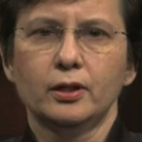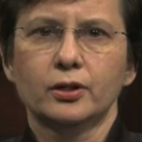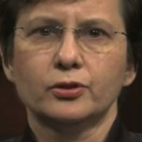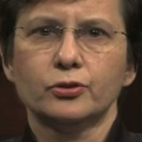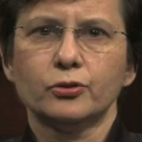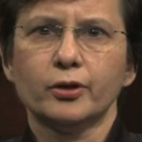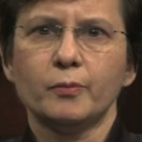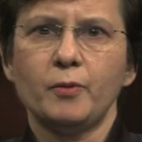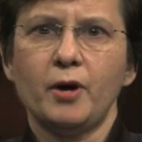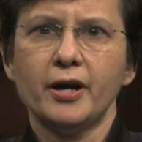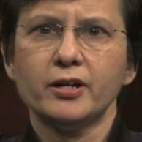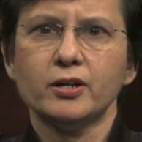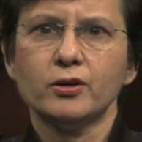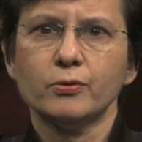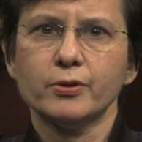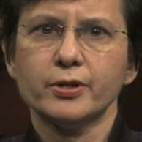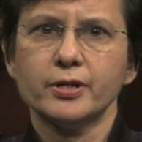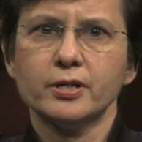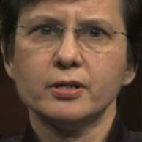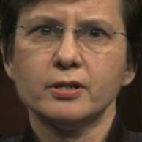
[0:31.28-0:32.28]
During my
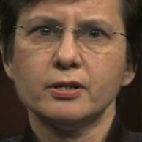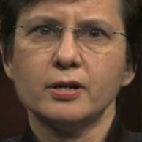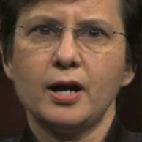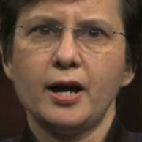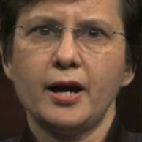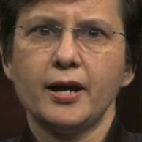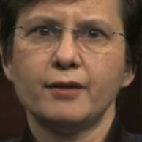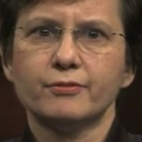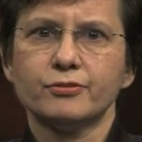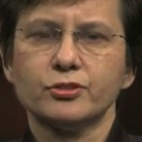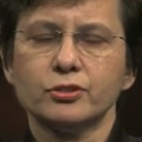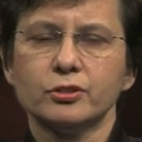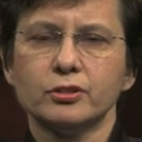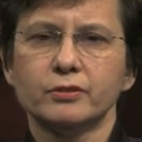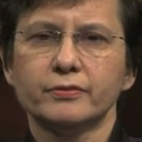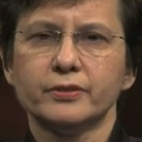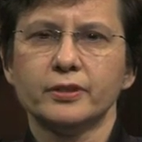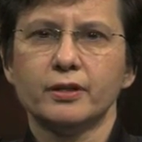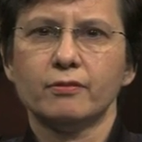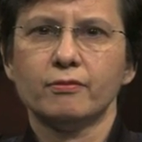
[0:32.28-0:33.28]
career, I have
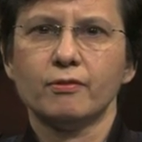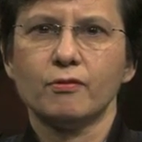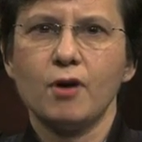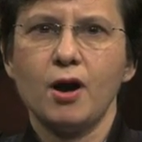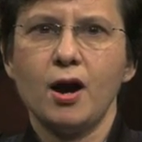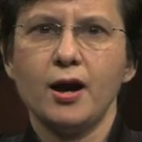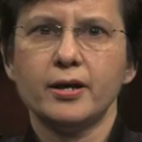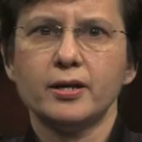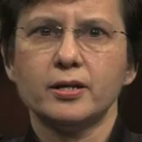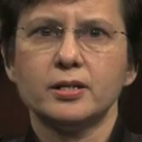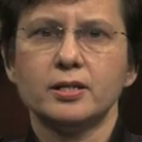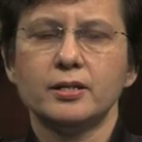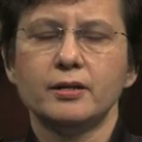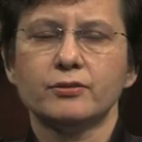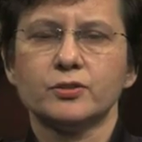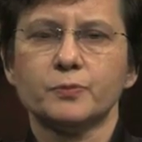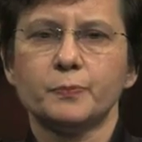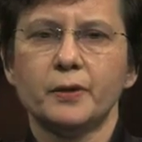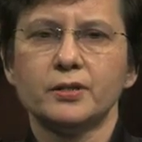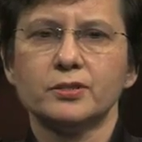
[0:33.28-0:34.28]
served in a variety of
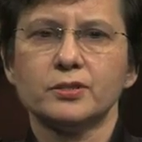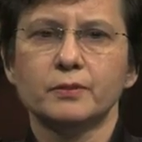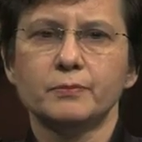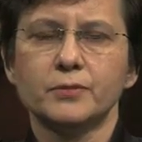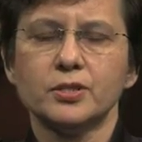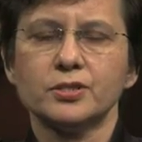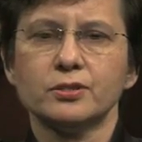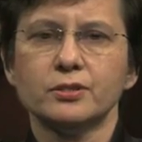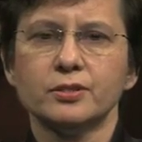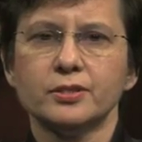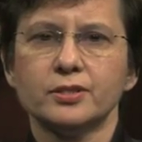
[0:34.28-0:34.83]
space and missile